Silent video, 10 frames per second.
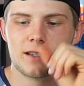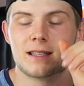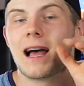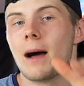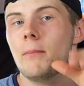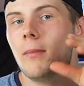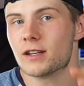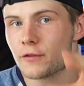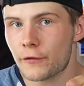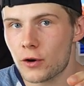This is not
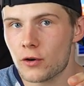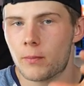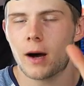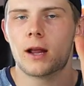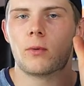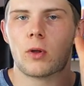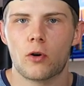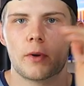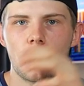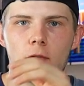much food, but it will
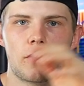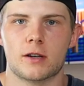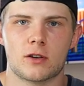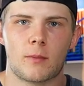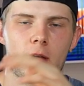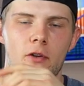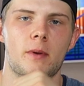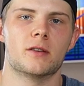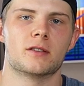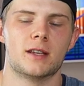hold me over until my other
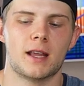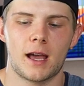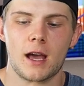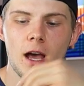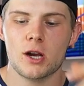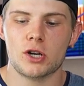meals of the day,